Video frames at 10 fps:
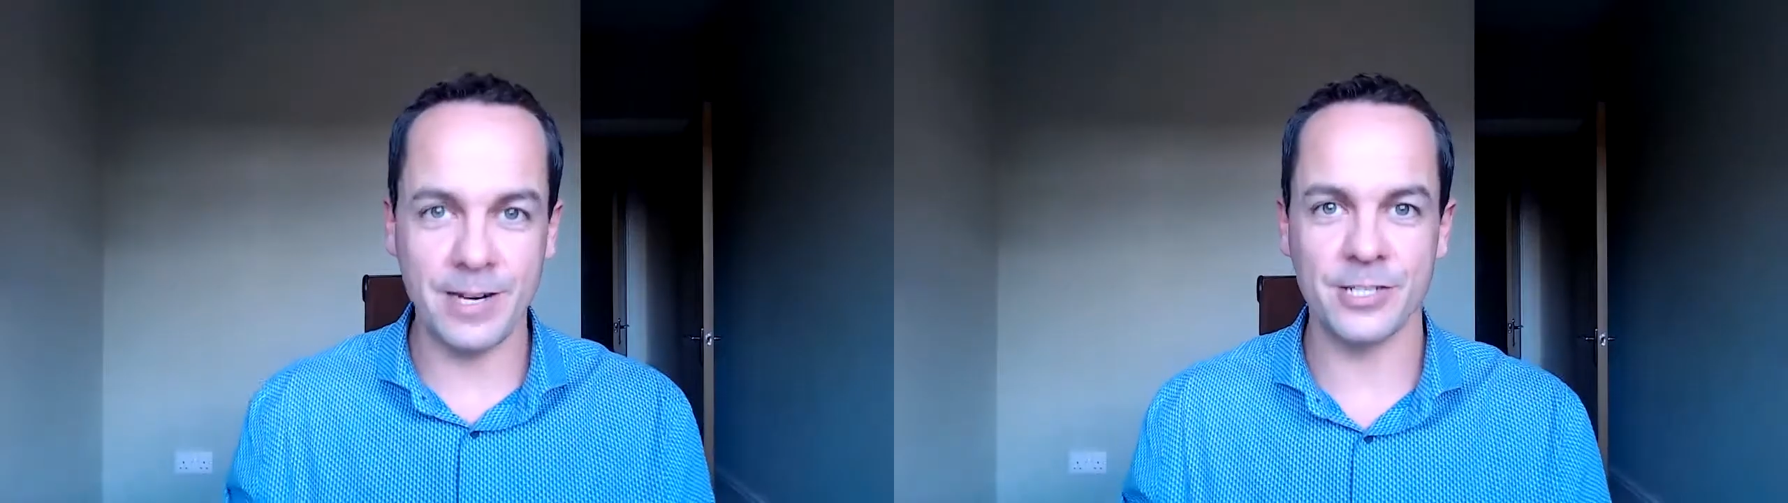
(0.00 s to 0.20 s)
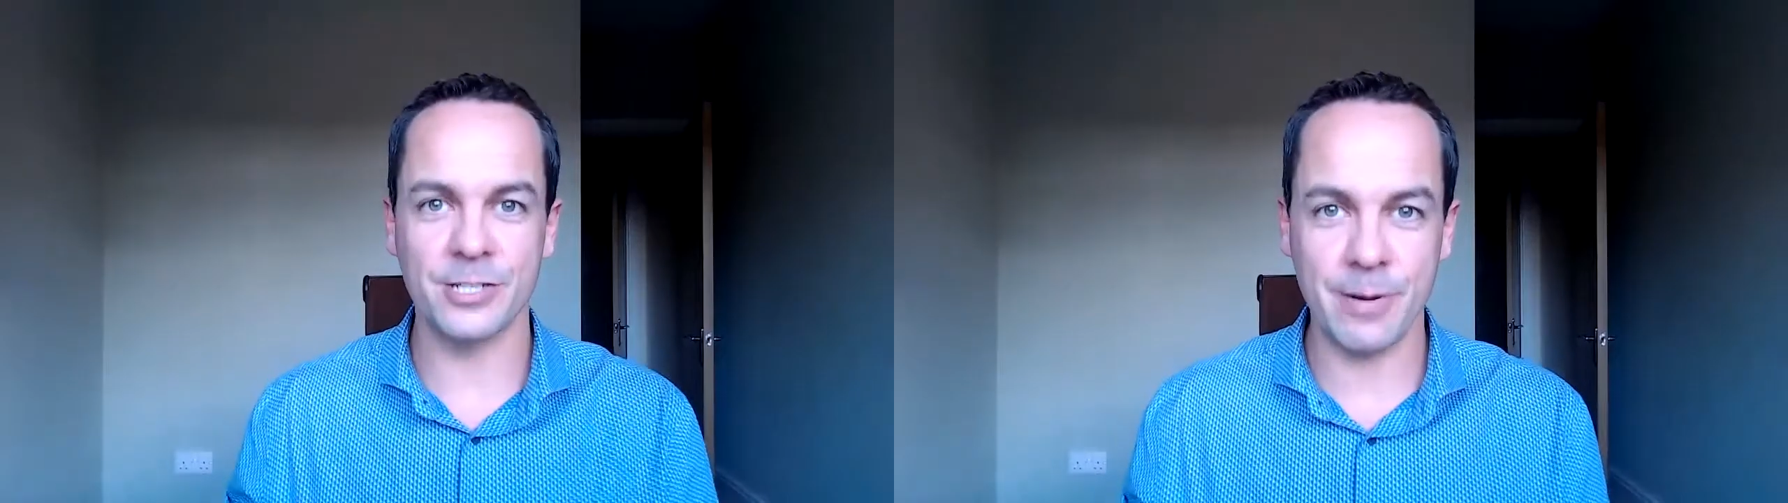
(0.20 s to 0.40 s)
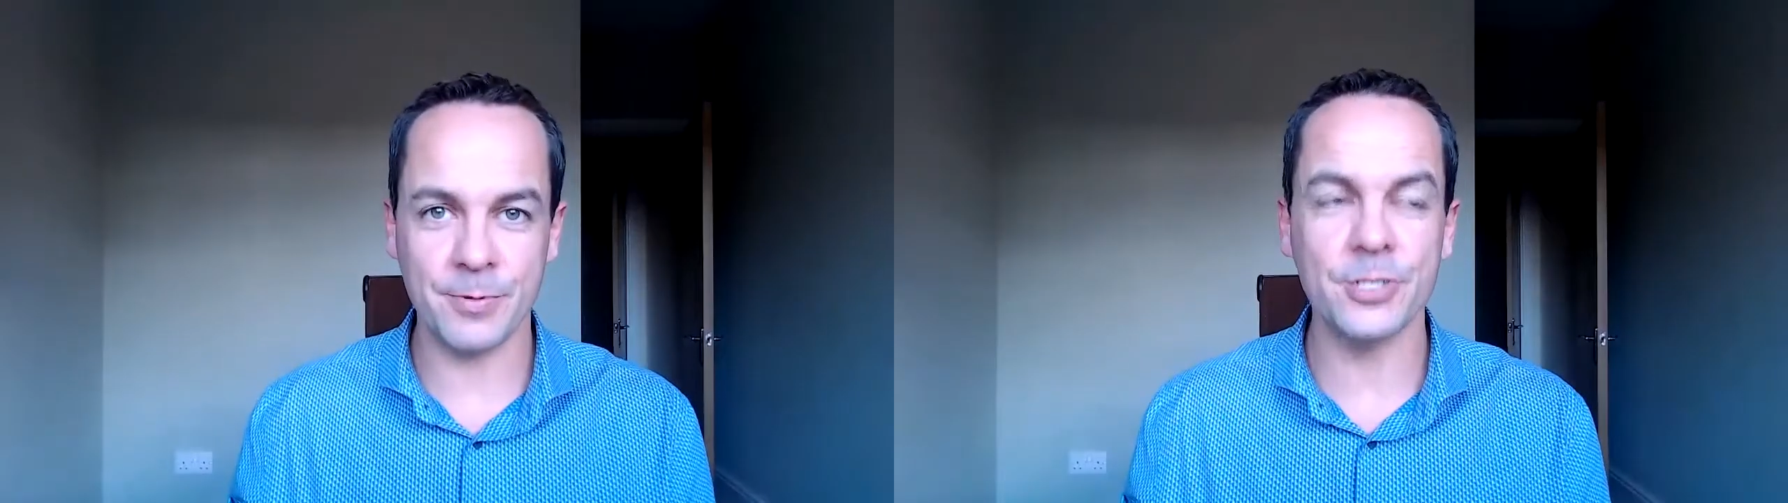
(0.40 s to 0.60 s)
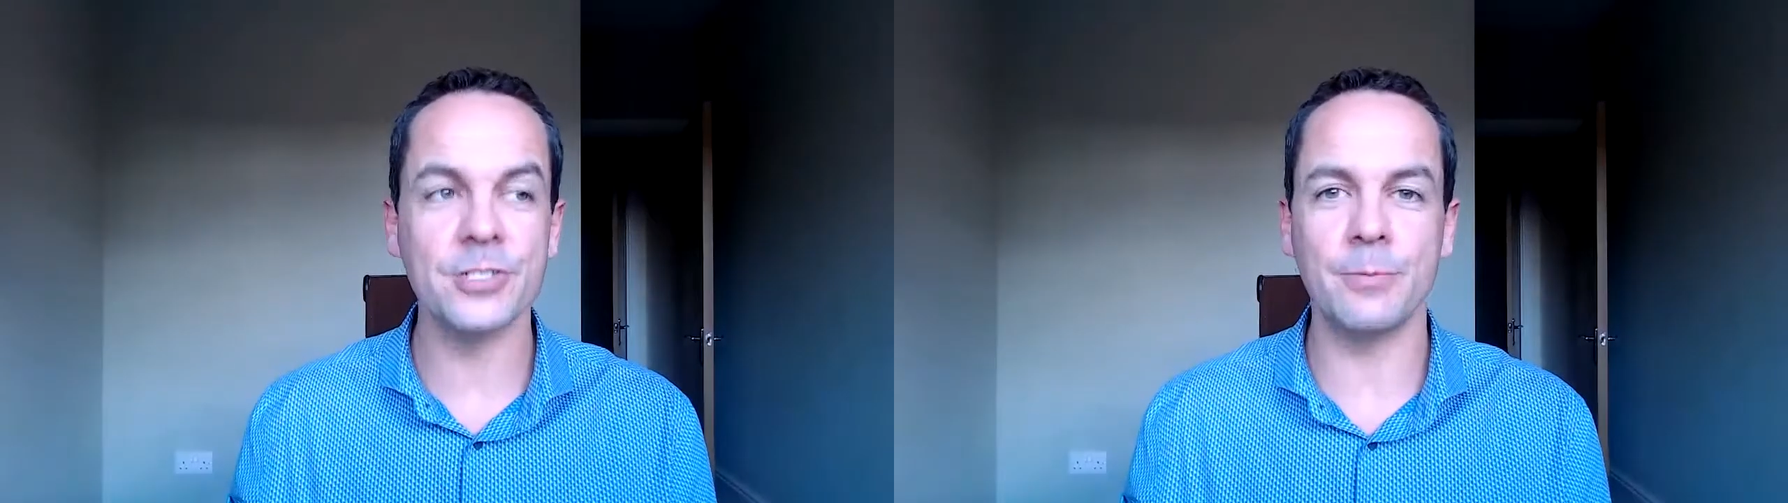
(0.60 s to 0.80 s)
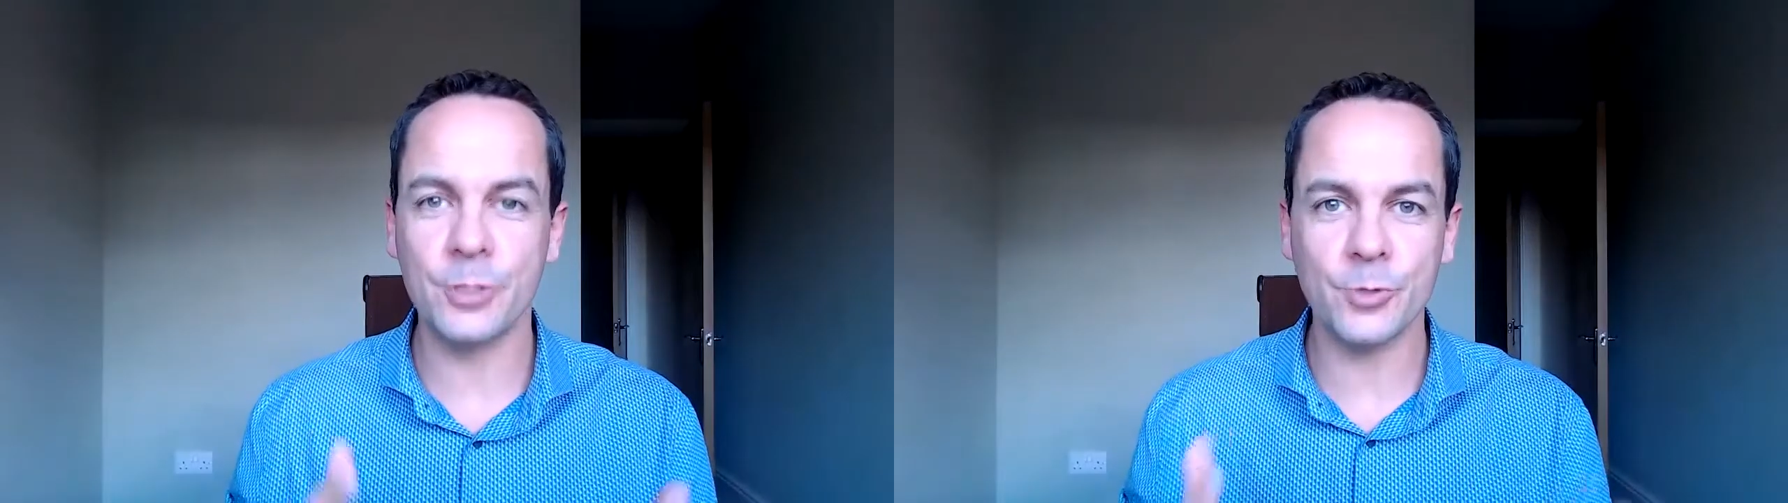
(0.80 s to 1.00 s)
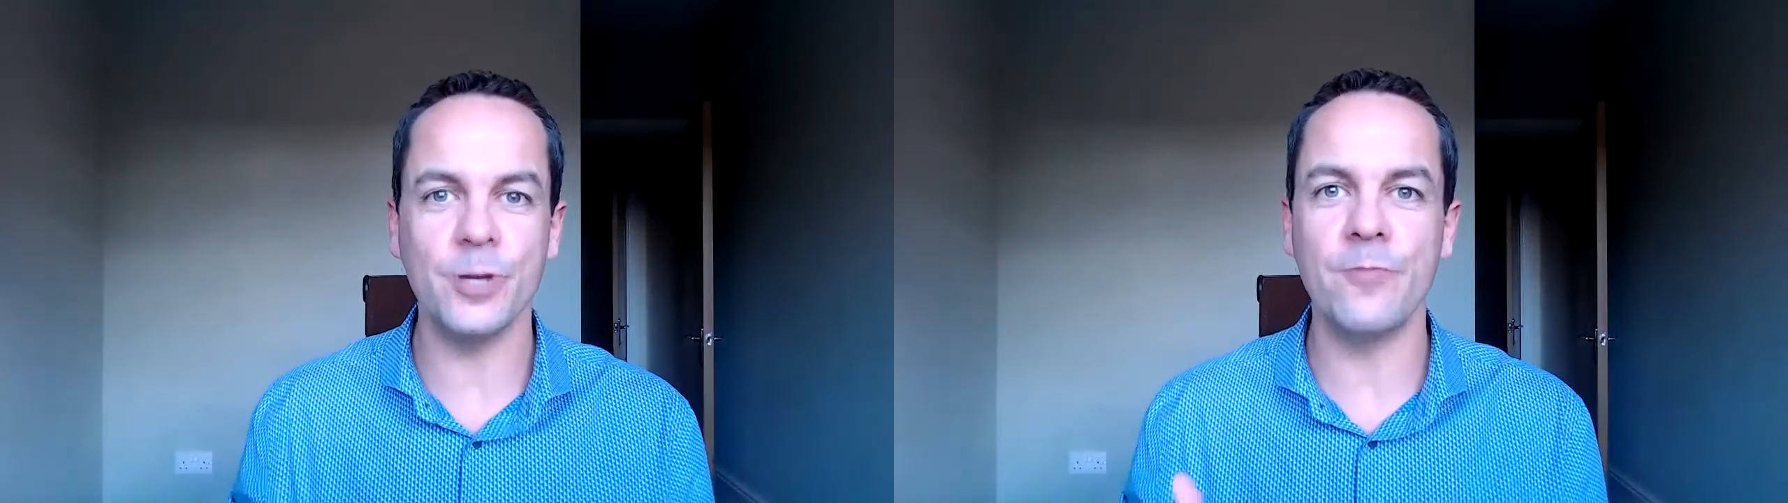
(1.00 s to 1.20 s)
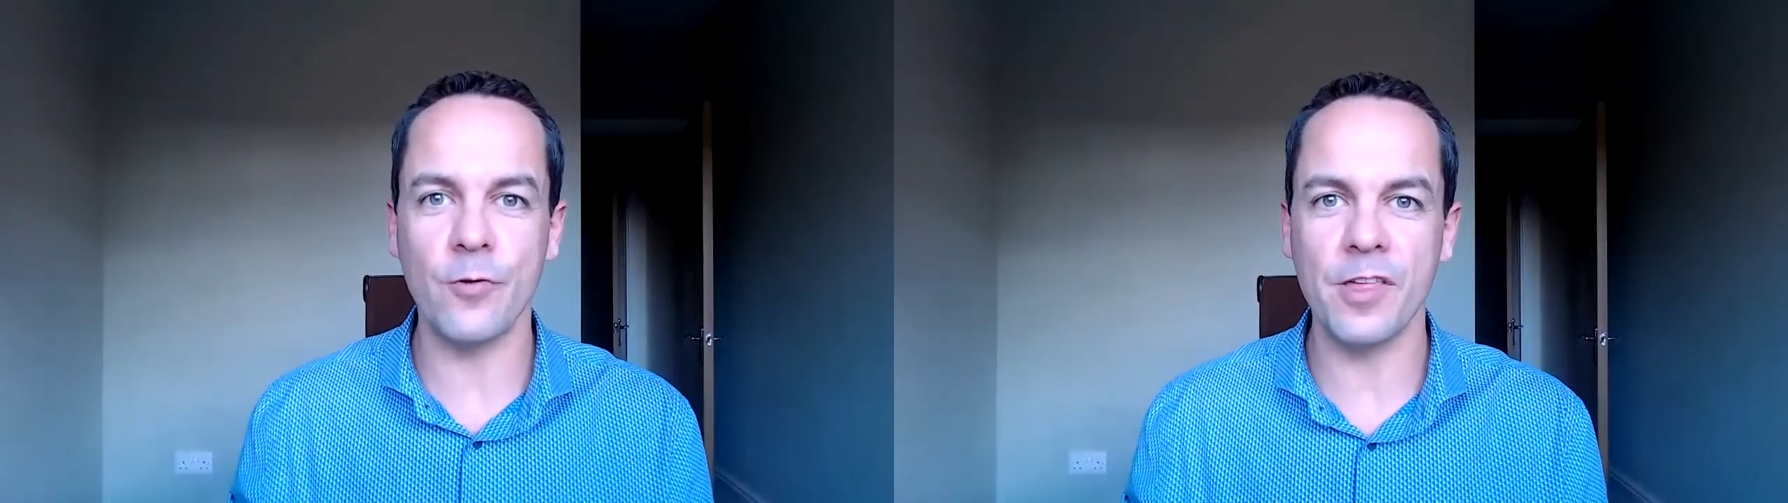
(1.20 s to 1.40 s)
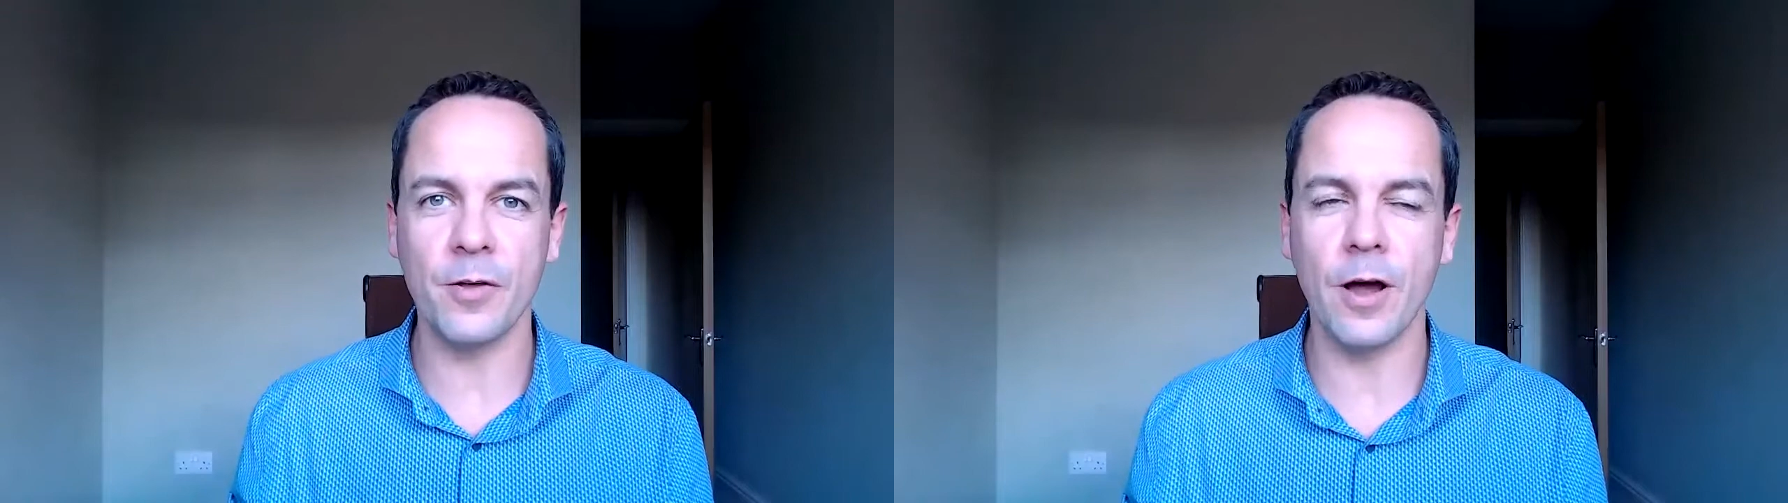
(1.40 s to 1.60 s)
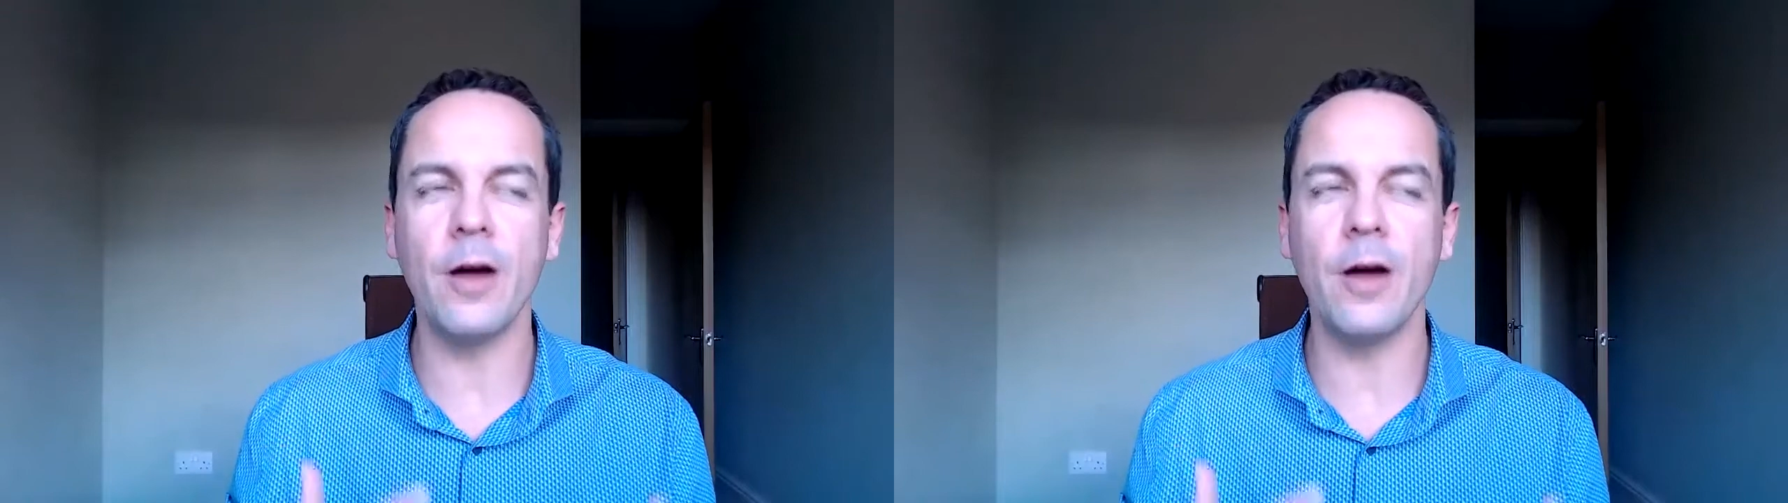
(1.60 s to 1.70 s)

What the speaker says: descriptions, I'm sure you've already thought,